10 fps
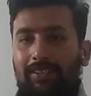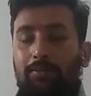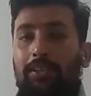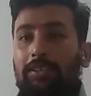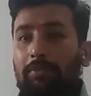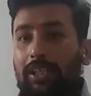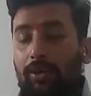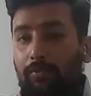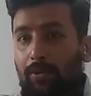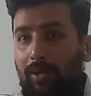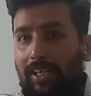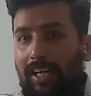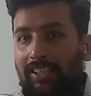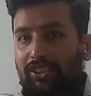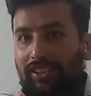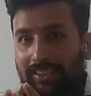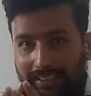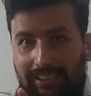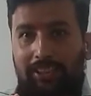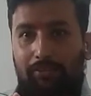what is the meaning of forward direction? That is
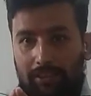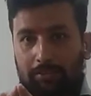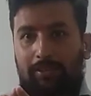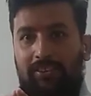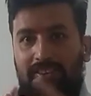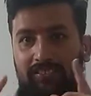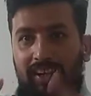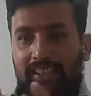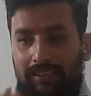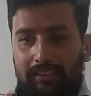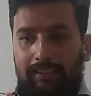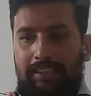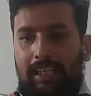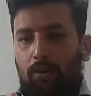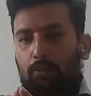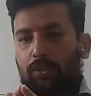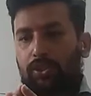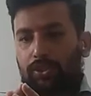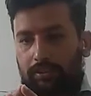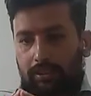irreversible reaction, right? Now
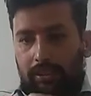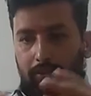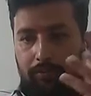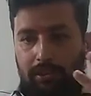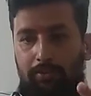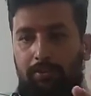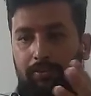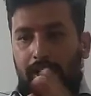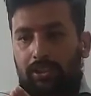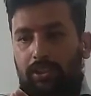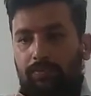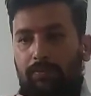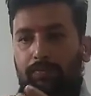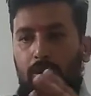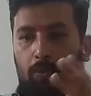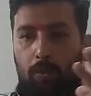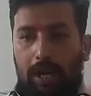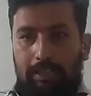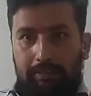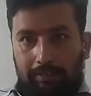question is, in a reversible reaction, if the
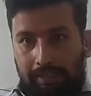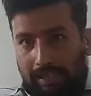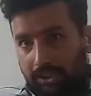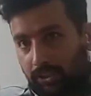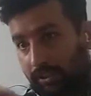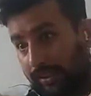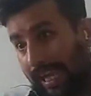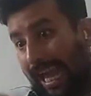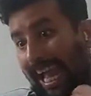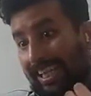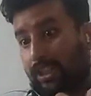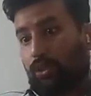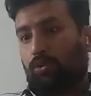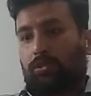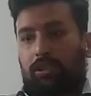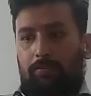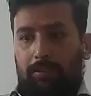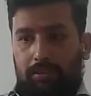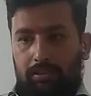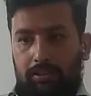forward reaction is
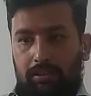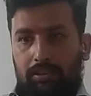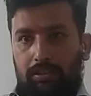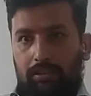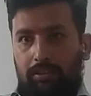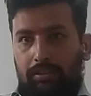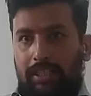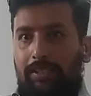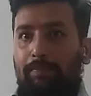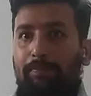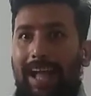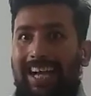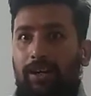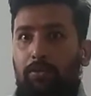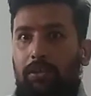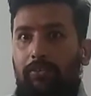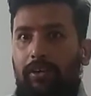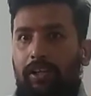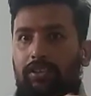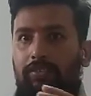exothermic, then the backward
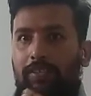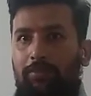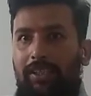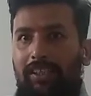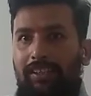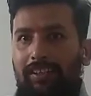reaction will be